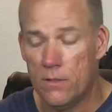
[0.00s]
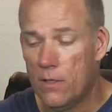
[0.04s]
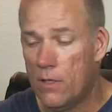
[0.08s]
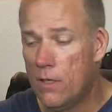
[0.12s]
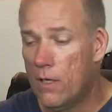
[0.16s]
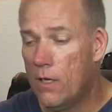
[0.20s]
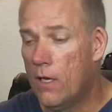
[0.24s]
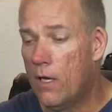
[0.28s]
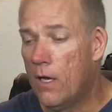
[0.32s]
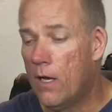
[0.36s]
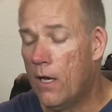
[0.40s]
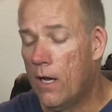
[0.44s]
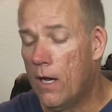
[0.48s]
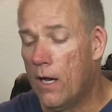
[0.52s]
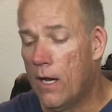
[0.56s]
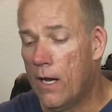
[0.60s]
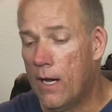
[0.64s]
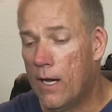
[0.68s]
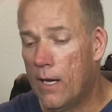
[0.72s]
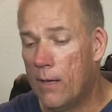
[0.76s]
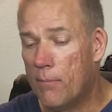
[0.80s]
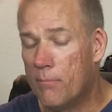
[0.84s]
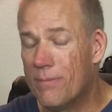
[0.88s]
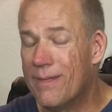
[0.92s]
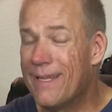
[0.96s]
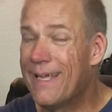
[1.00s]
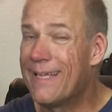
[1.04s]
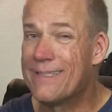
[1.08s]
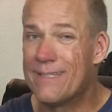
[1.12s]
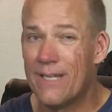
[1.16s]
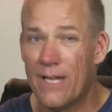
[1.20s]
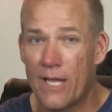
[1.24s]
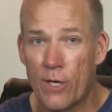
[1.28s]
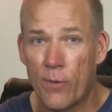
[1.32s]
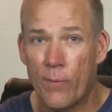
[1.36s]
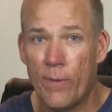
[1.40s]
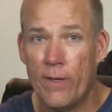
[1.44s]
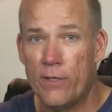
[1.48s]
That's a
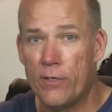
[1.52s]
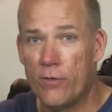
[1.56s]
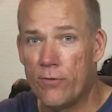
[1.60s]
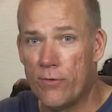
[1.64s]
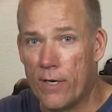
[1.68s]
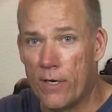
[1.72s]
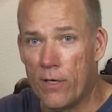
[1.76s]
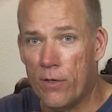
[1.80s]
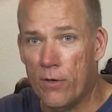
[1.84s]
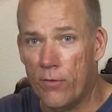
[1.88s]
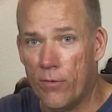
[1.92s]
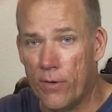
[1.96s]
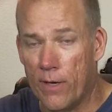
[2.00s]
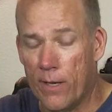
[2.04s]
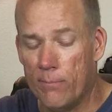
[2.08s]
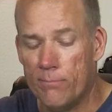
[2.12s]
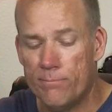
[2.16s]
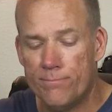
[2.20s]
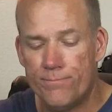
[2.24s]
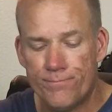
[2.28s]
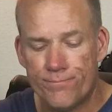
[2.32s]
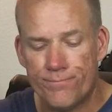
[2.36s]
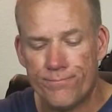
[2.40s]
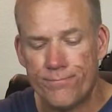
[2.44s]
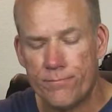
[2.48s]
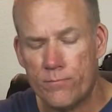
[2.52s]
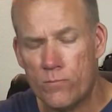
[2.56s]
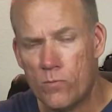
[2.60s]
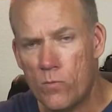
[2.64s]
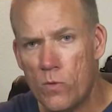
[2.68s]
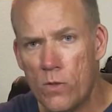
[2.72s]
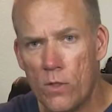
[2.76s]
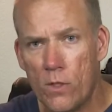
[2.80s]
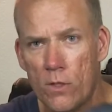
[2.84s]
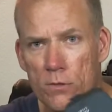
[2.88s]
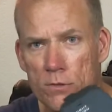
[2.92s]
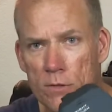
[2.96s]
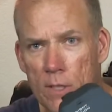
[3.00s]
lot of weight to try to hold up.
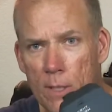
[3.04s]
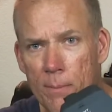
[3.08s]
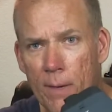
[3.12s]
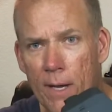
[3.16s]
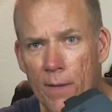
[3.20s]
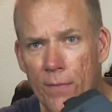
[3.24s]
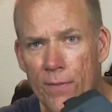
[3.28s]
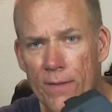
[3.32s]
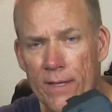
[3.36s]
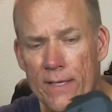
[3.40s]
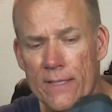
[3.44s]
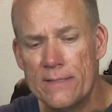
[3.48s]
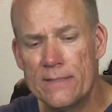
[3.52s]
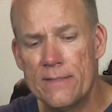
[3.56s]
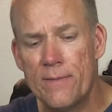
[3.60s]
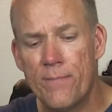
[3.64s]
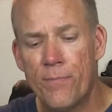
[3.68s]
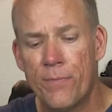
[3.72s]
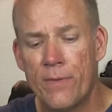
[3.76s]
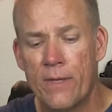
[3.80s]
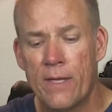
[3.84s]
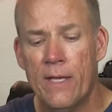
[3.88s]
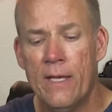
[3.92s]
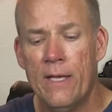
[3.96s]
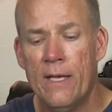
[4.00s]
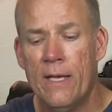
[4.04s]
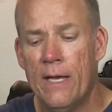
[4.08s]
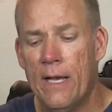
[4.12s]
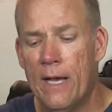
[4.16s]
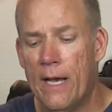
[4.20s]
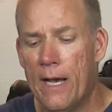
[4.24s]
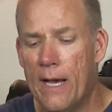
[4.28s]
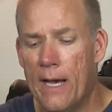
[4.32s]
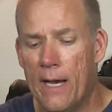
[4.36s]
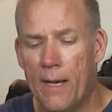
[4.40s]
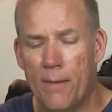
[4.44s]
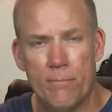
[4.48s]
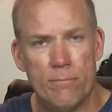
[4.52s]
So I bought this.
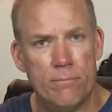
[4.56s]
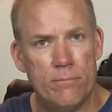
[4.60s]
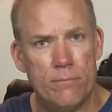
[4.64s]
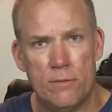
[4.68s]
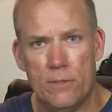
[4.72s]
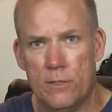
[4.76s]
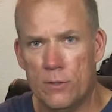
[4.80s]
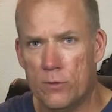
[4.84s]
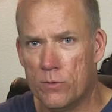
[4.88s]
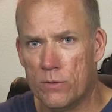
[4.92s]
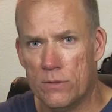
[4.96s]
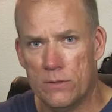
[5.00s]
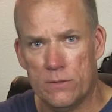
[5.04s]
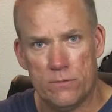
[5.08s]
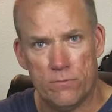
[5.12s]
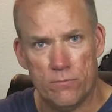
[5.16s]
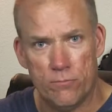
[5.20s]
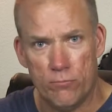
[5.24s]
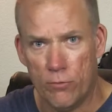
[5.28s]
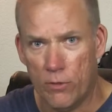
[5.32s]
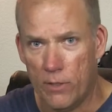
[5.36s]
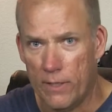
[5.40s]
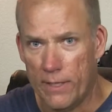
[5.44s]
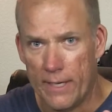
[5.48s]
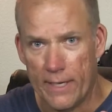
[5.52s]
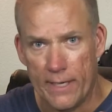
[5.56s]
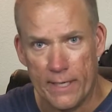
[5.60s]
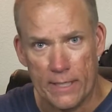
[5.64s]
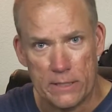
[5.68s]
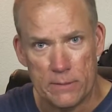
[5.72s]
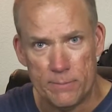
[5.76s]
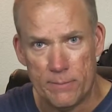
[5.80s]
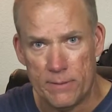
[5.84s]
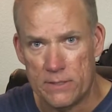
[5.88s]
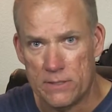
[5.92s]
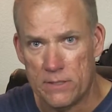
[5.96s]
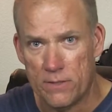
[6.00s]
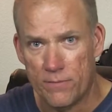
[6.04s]
This was really
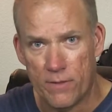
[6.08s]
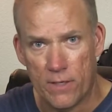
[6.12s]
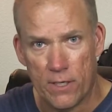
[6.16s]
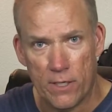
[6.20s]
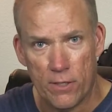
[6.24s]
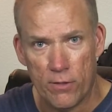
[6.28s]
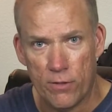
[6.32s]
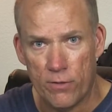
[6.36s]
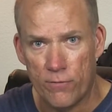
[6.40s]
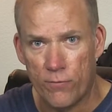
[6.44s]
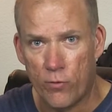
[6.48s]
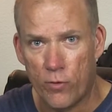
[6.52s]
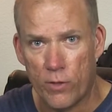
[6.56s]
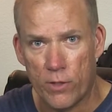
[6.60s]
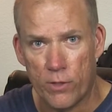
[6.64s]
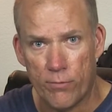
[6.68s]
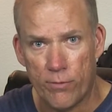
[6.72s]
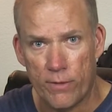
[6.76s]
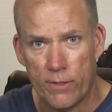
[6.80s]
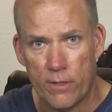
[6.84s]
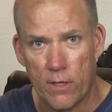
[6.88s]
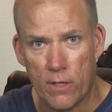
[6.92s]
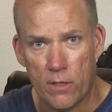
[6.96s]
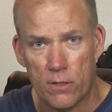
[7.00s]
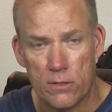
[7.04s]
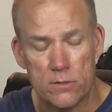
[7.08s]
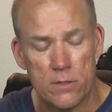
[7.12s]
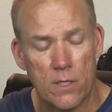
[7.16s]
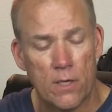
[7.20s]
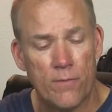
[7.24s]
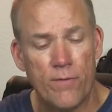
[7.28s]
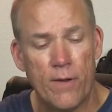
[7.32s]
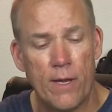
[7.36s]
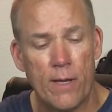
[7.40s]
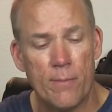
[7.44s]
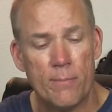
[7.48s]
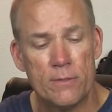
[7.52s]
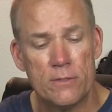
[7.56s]
inexpensive, $143
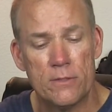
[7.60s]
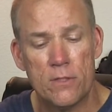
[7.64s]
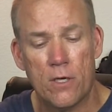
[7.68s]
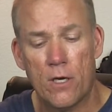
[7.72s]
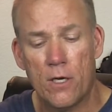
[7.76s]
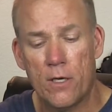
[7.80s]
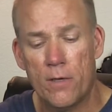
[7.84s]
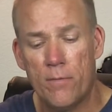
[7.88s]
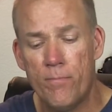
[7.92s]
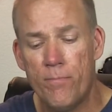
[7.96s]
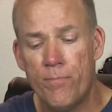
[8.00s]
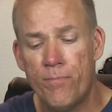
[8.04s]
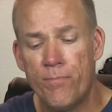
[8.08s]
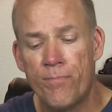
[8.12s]
off Amazon.